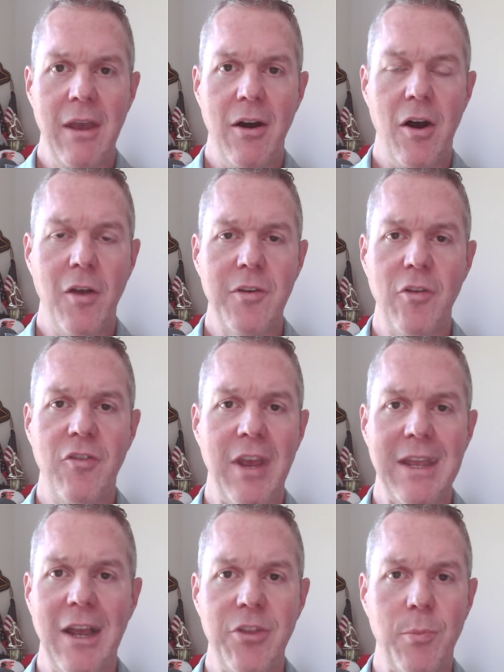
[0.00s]
Also,
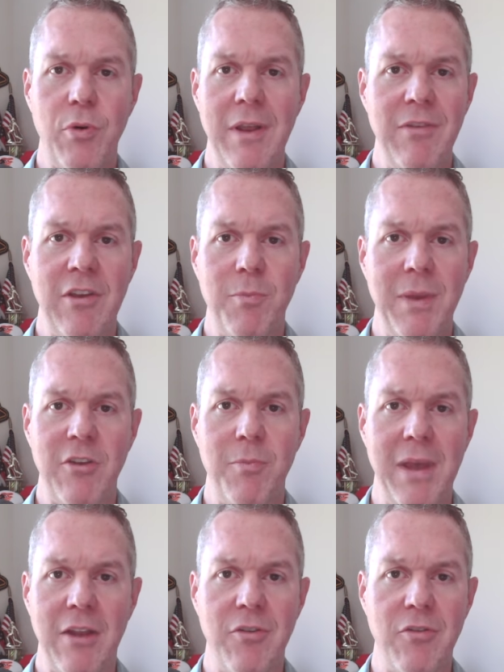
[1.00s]
check out the previous best
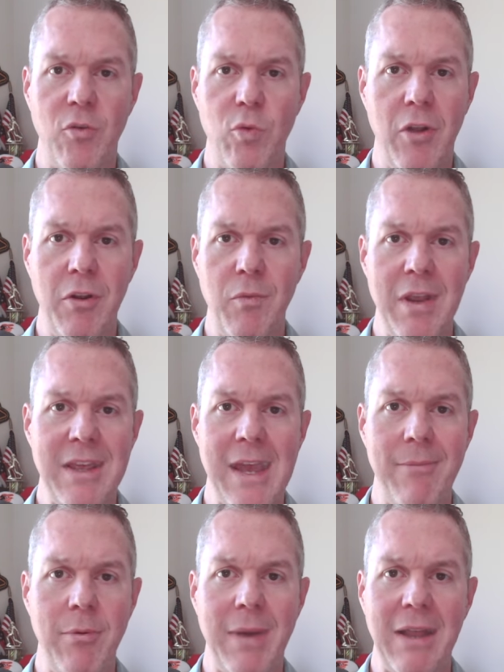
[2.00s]
bets. There's a rolling
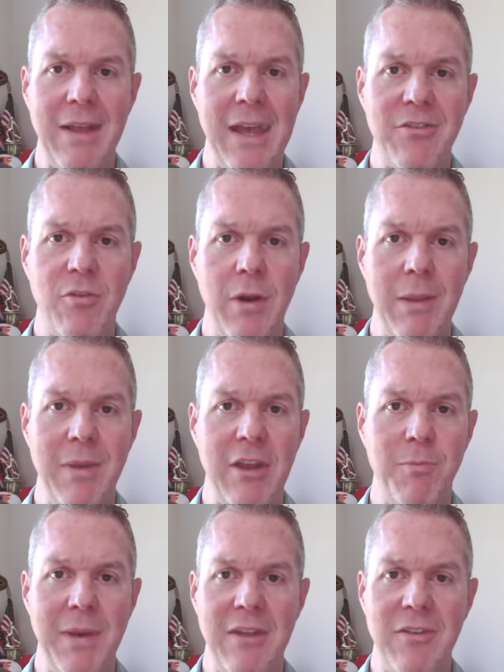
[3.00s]
recap of my last 20
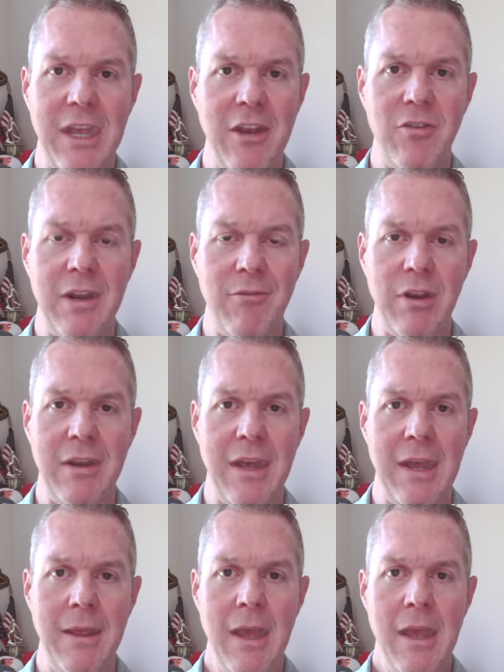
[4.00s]
best bets each and every
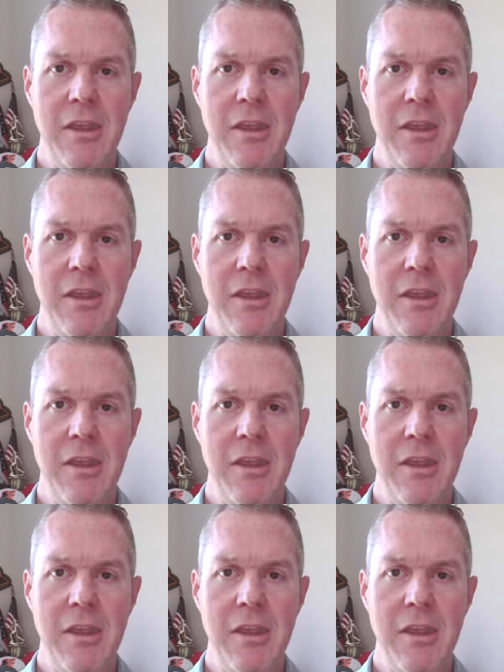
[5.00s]
day.